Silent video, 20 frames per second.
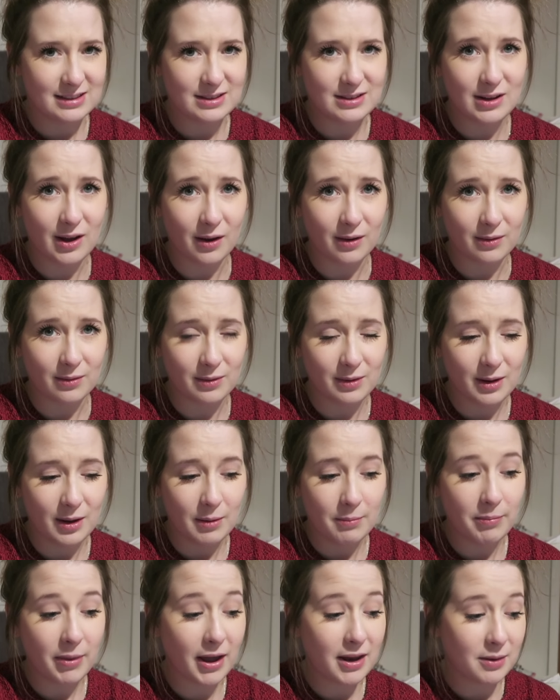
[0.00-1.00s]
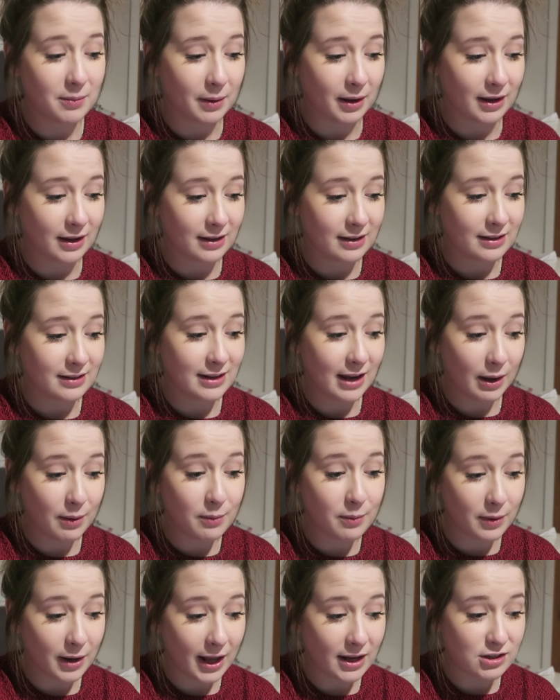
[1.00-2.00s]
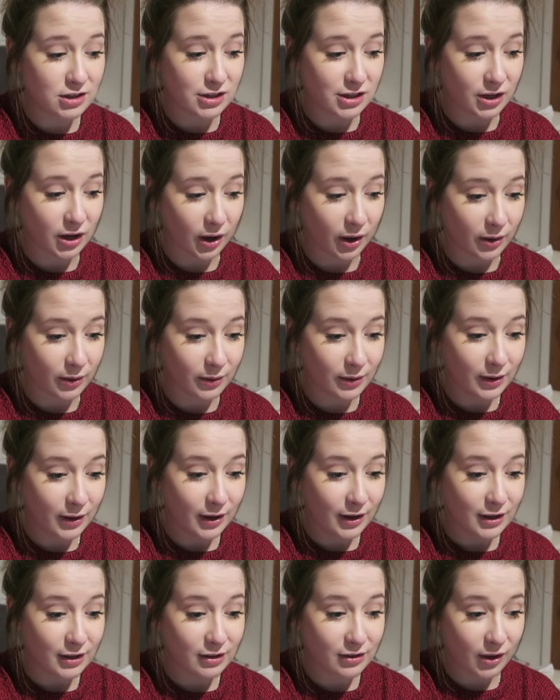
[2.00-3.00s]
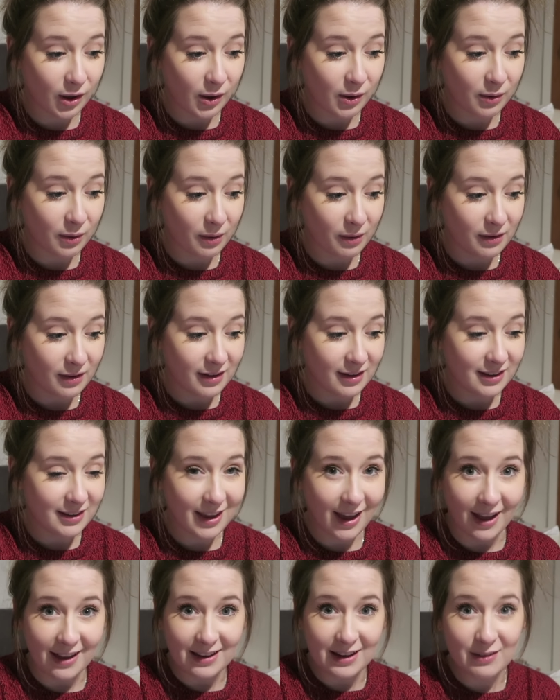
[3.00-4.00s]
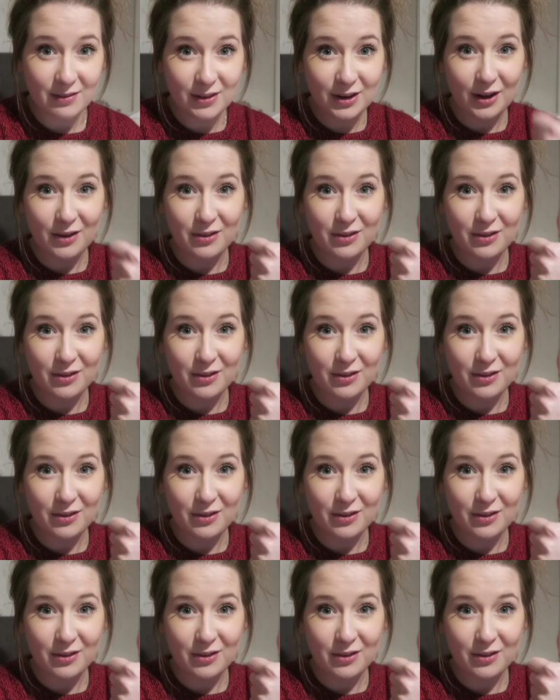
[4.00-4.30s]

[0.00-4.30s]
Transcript: no but anyway now we'll actually go so yeah give the